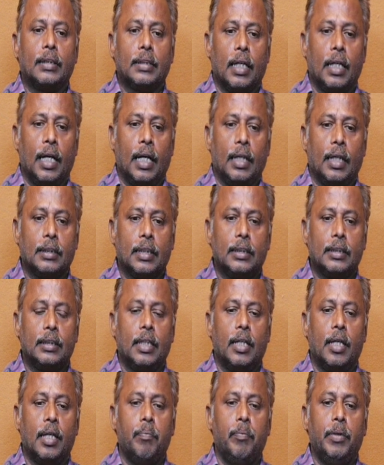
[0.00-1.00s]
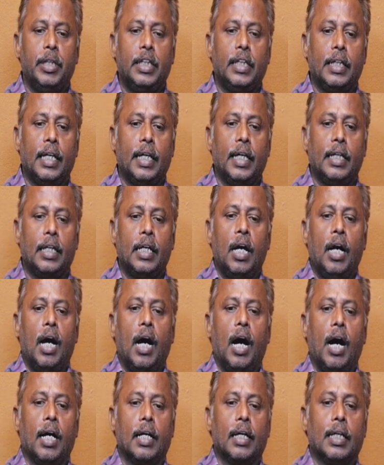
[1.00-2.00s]
assess the mitigate
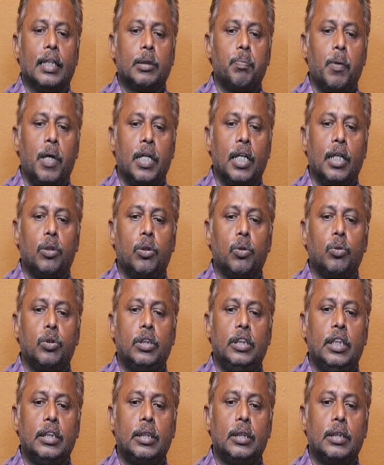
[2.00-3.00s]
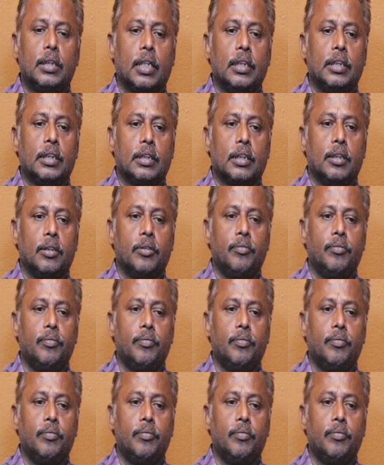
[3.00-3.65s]
or responded to this risk.